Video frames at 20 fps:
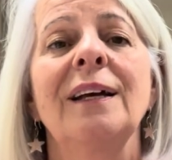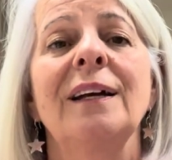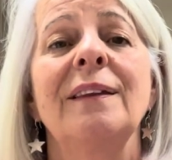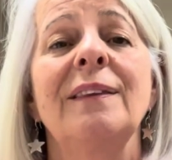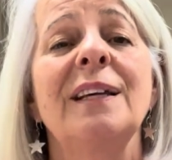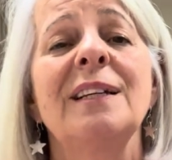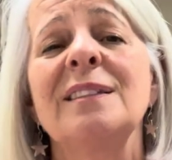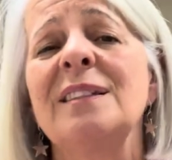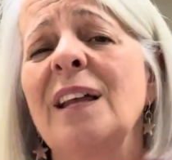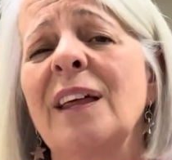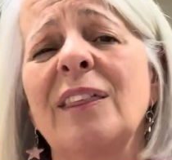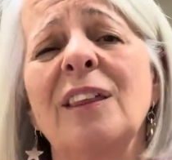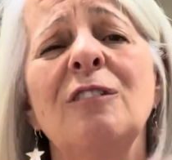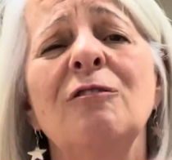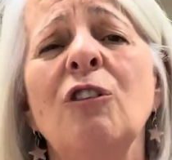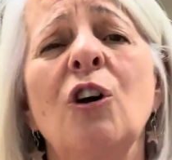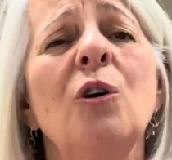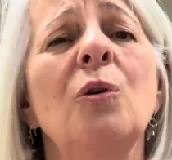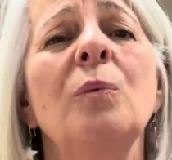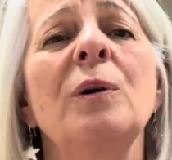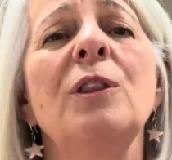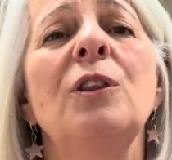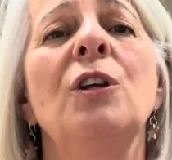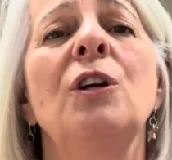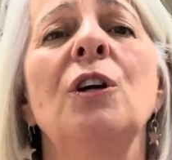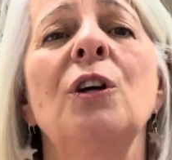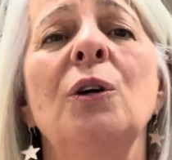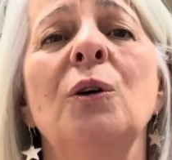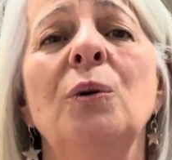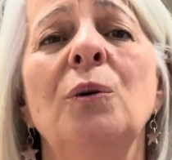There's nothing wrong with
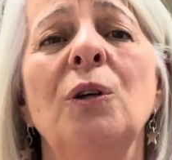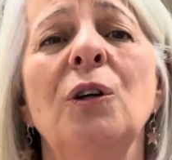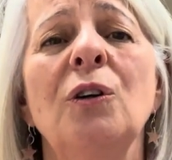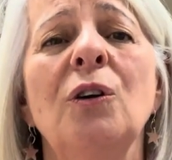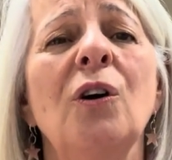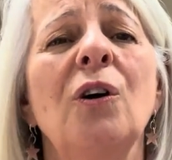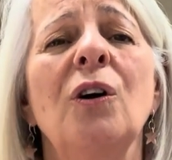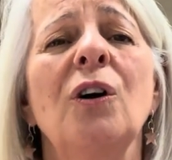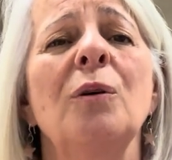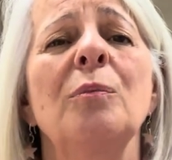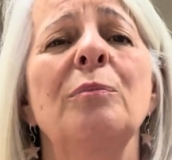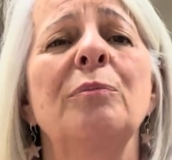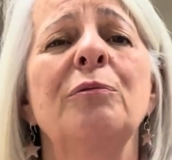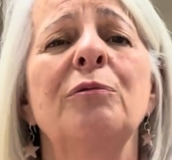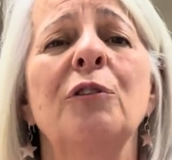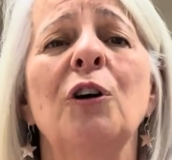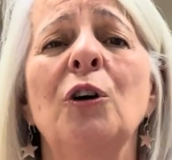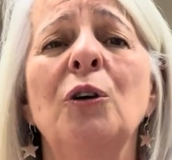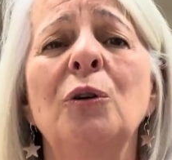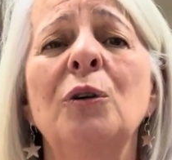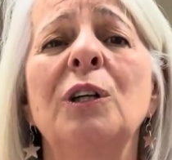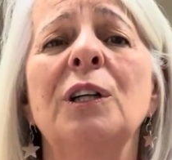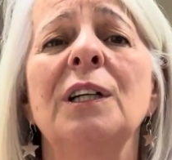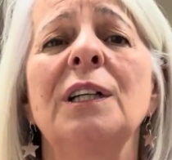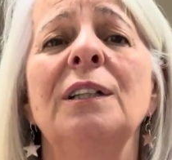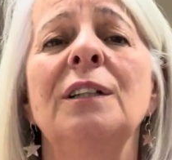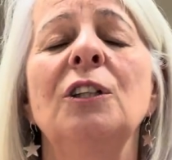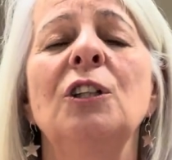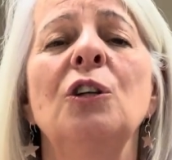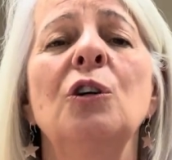you. You're not
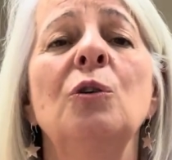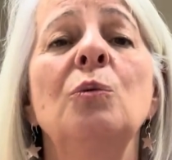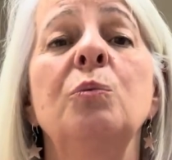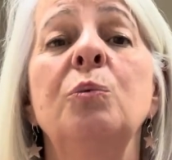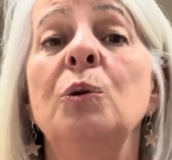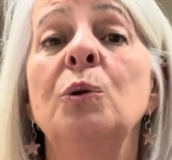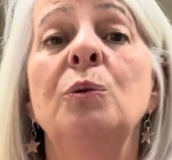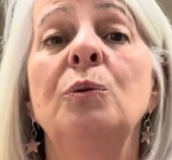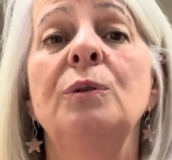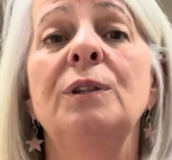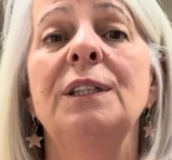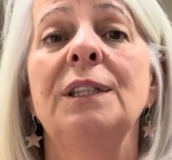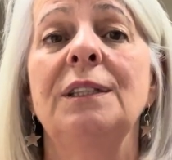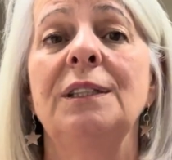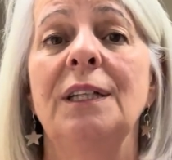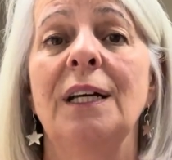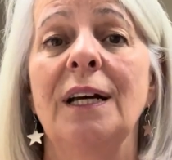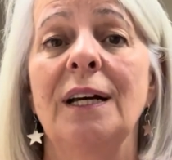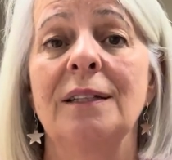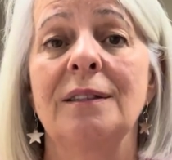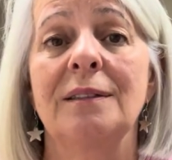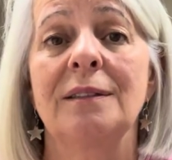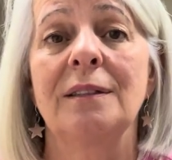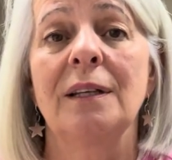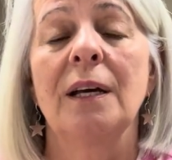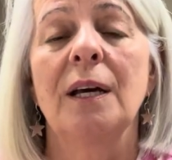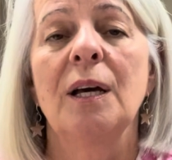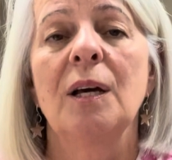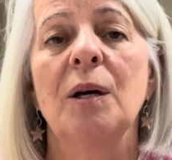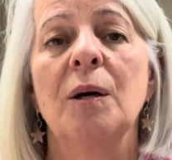broken. You're wounded, yes,
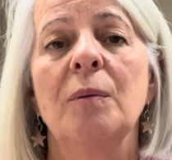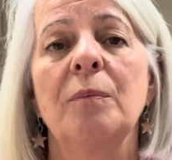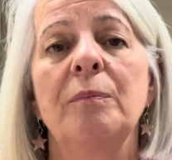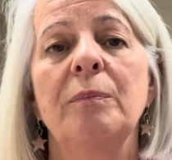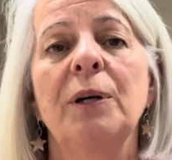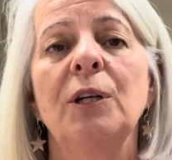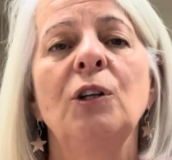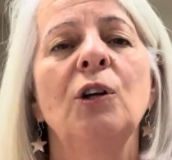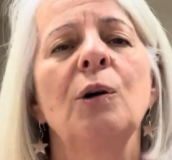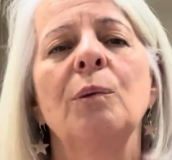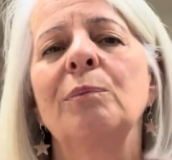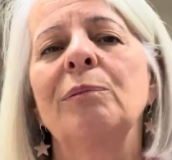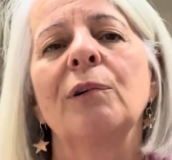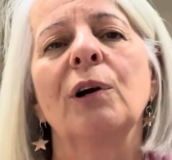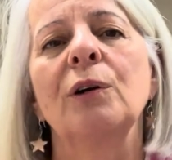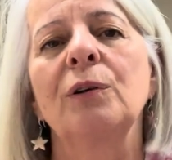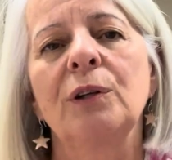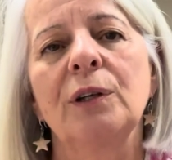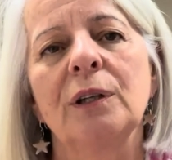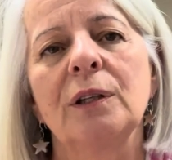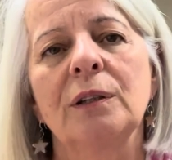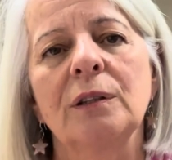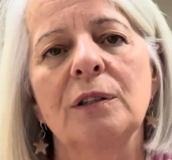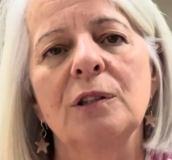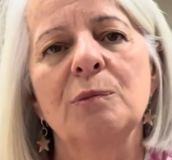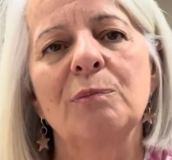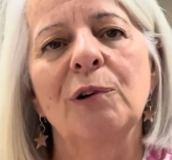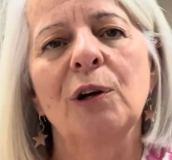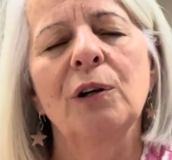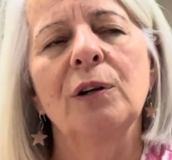but not broken, because
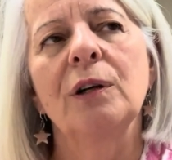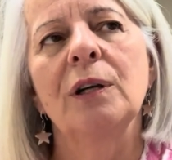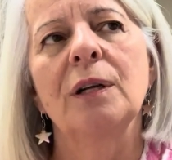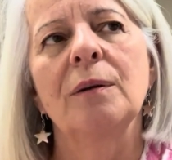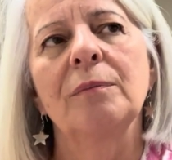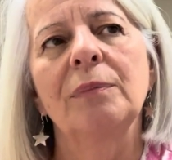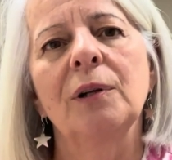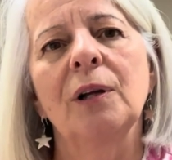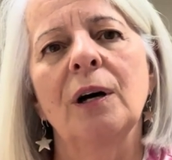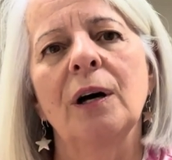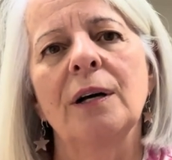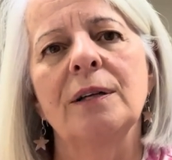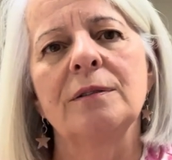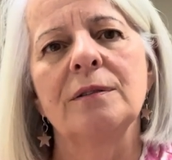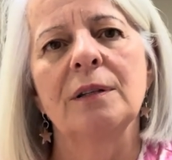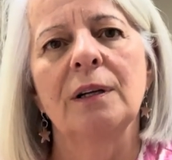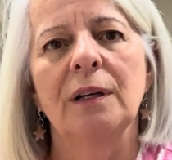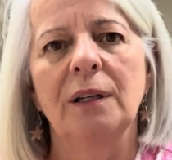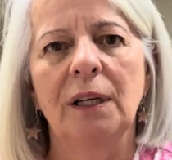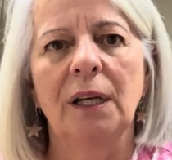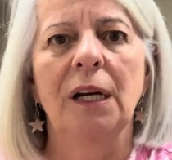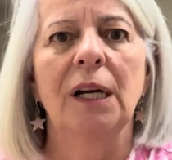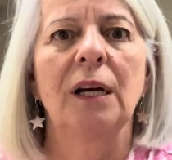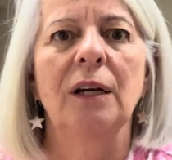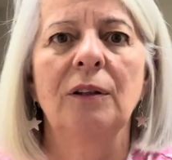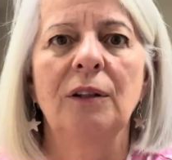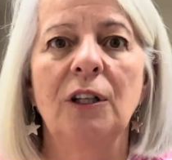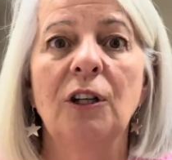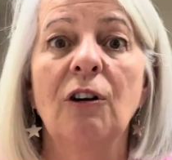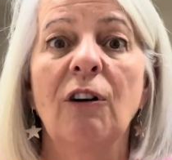broken implies that,
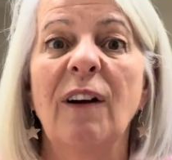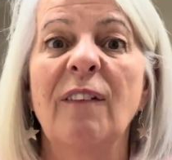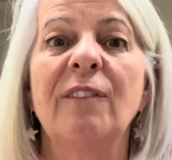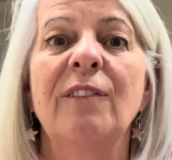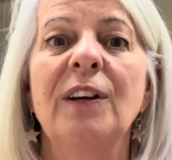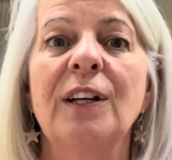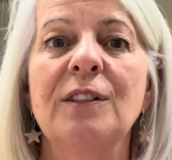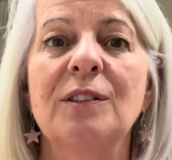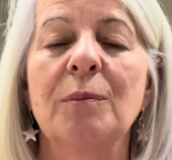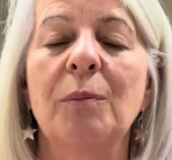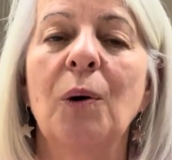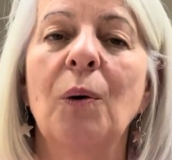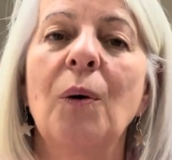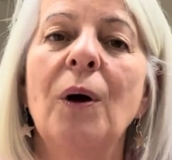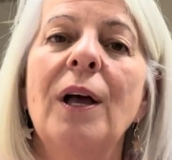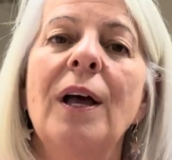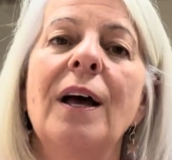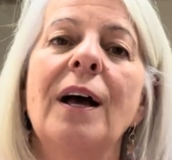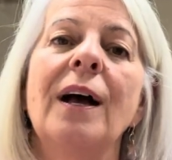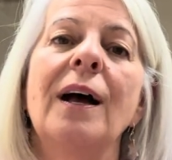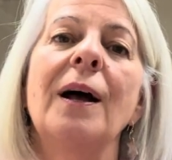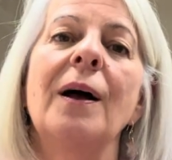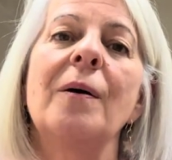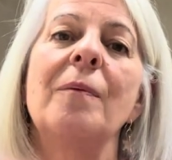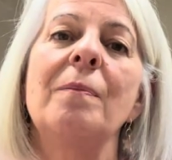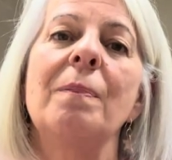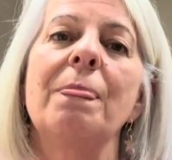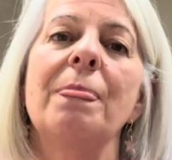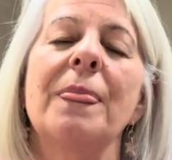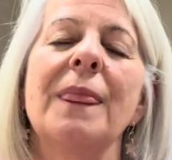you're unfixable.
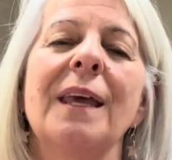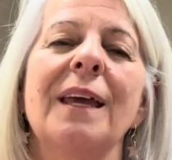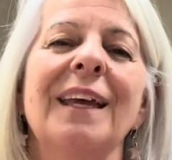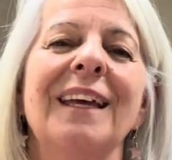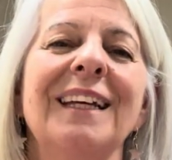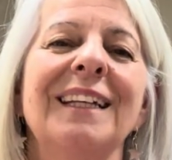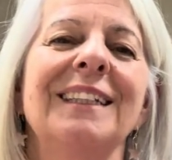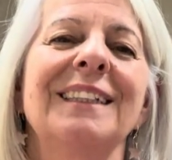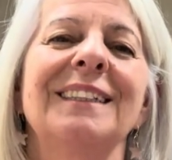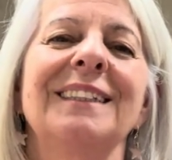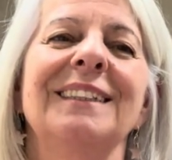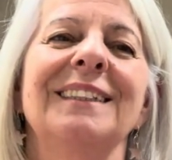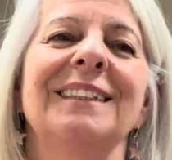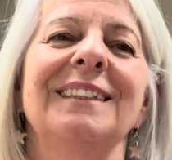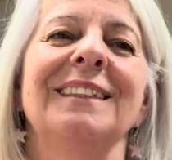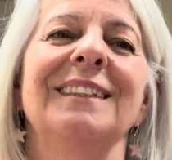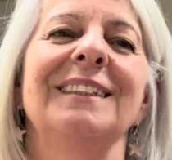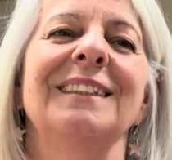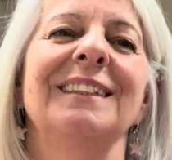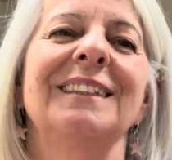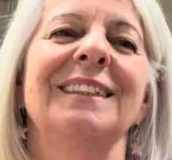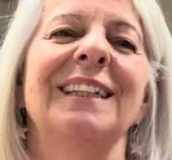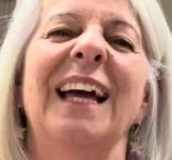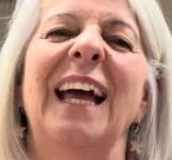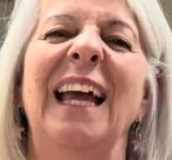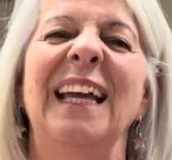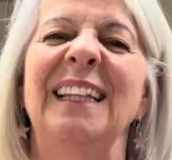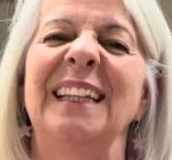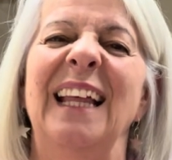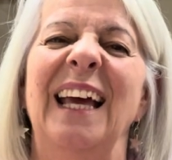I
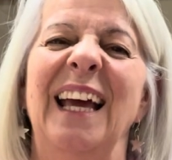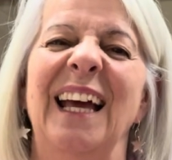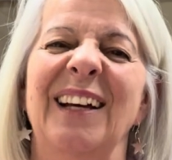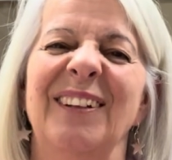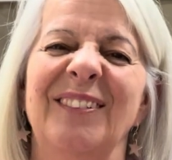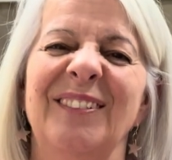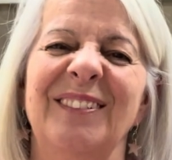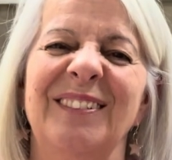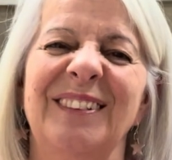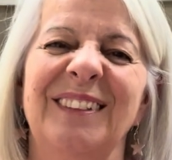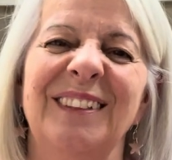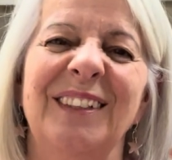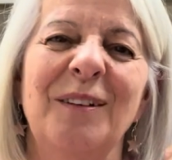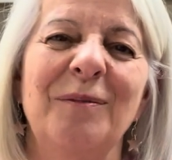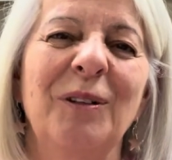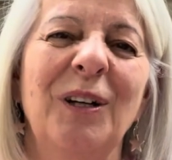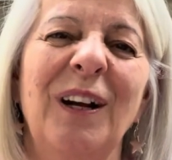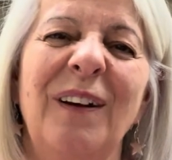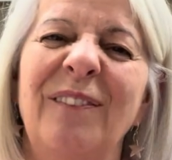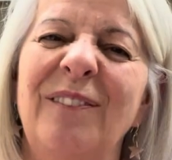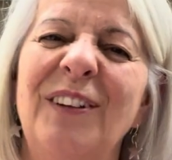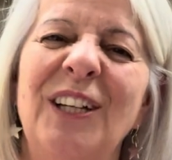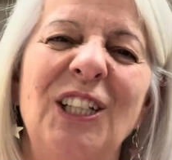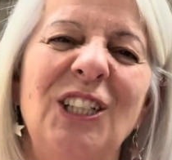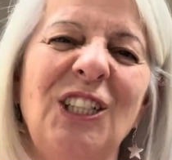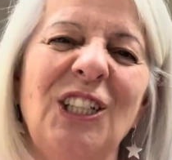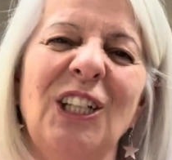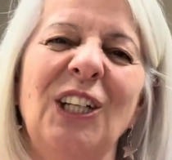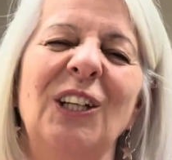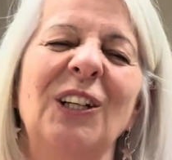hate that. I'm not going to
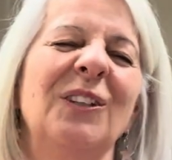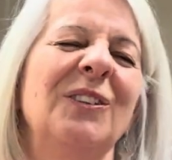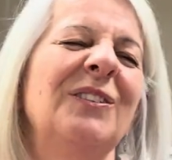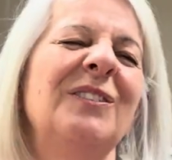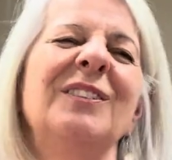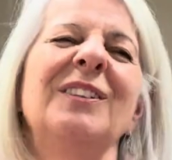fix you.